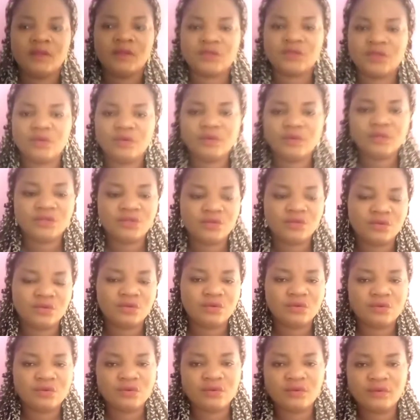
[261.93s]
So we
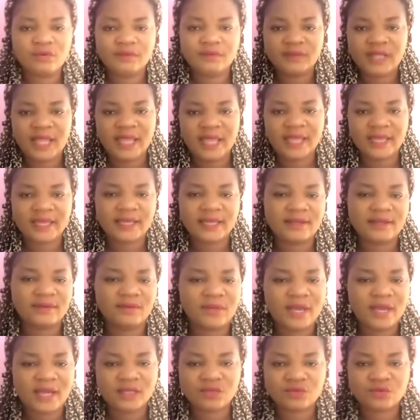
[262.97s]
do, like
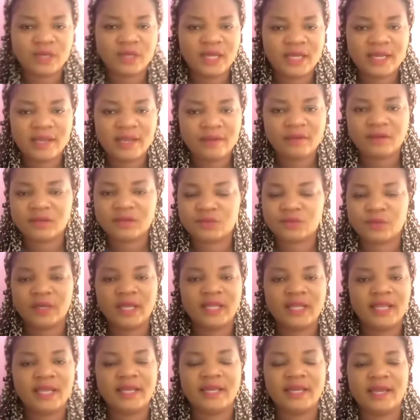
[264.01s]
we are together, we was
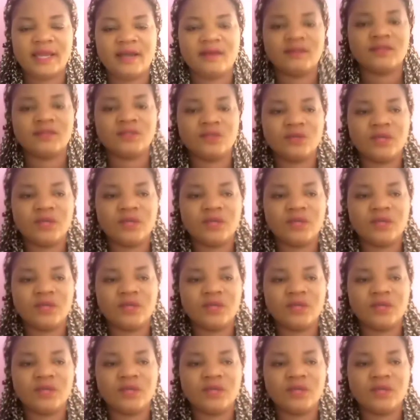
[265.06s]
together in the house.